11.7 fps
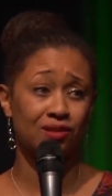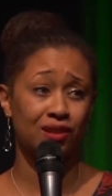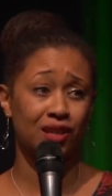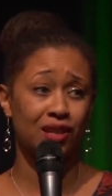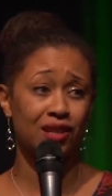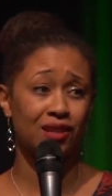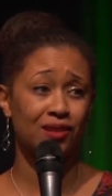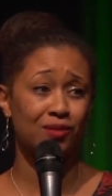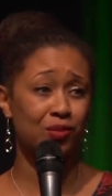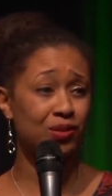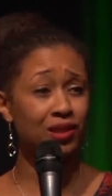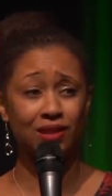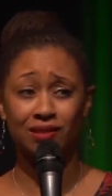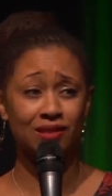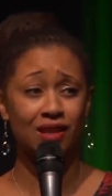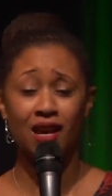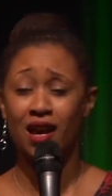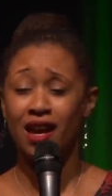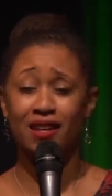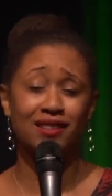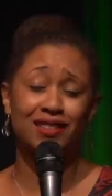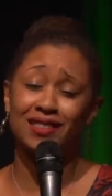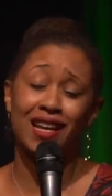right? please.
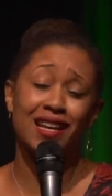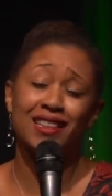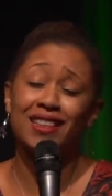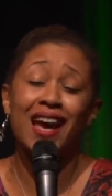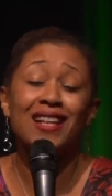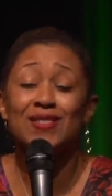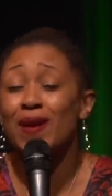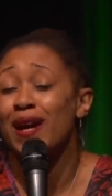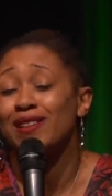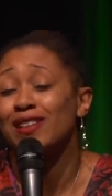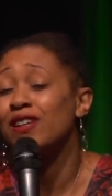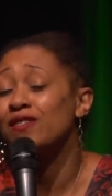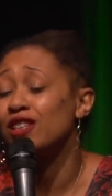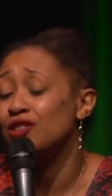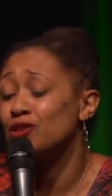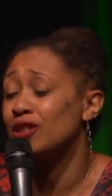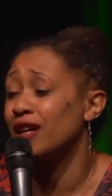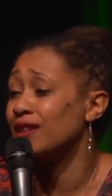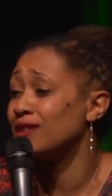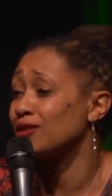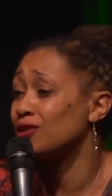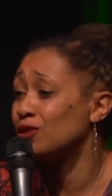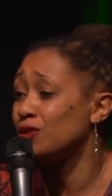Because uh, that, that's why I love that you
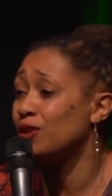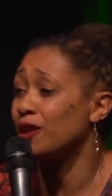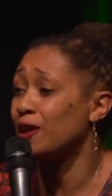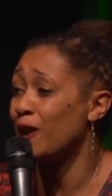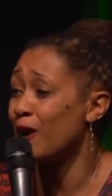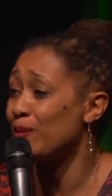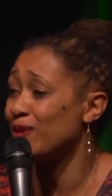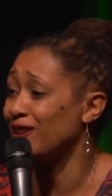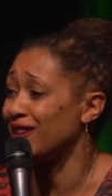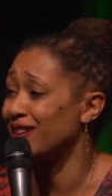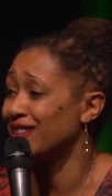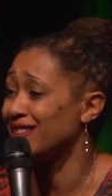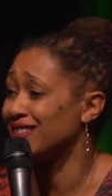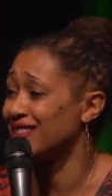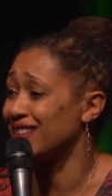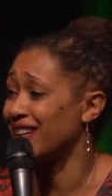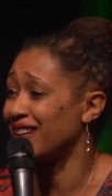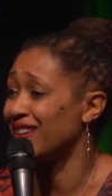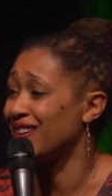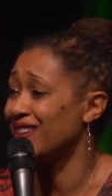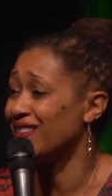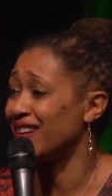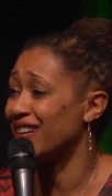guys included comedy tonight,
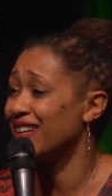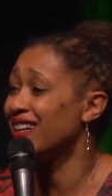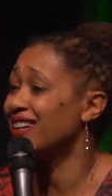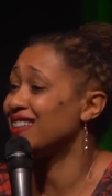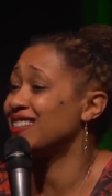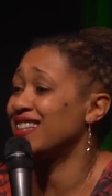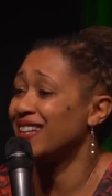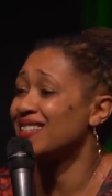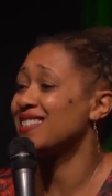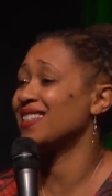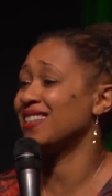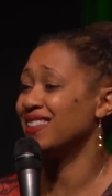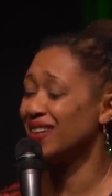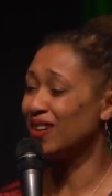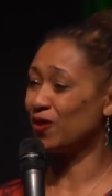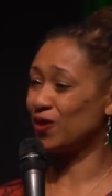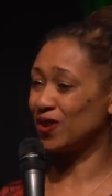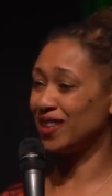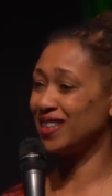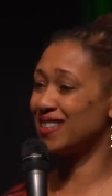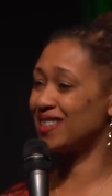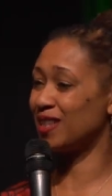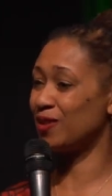right? A chance to
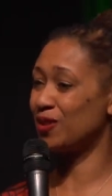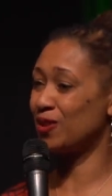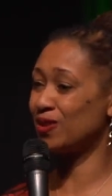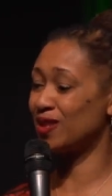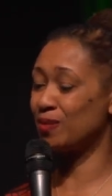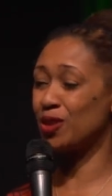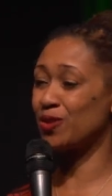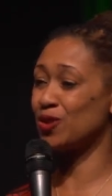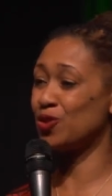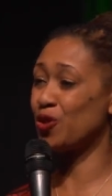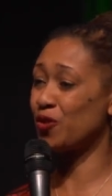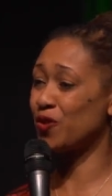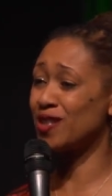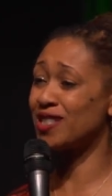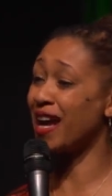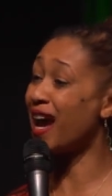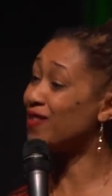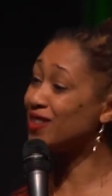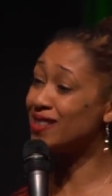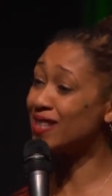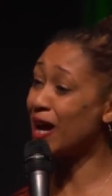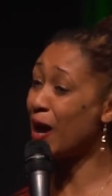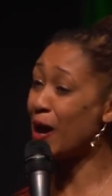release some of, those, some of those endorphins and have a
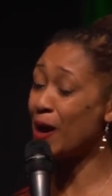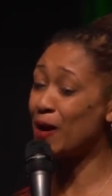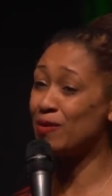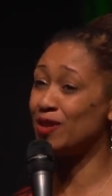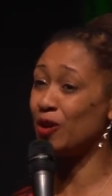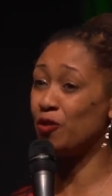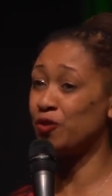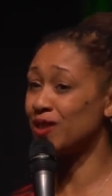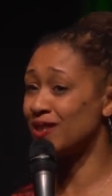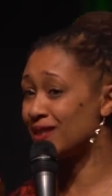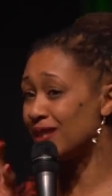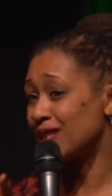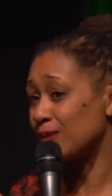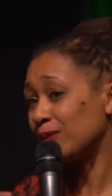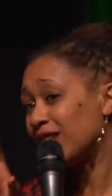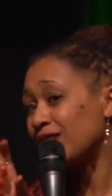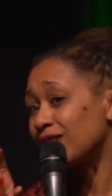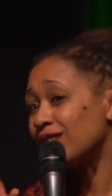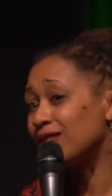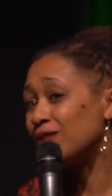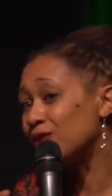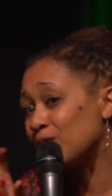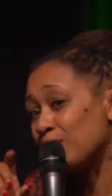good time and hopefully sneak some liquor
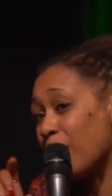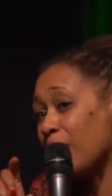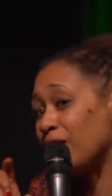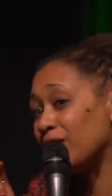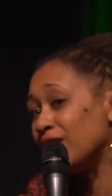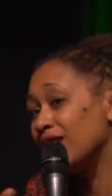if you're smart.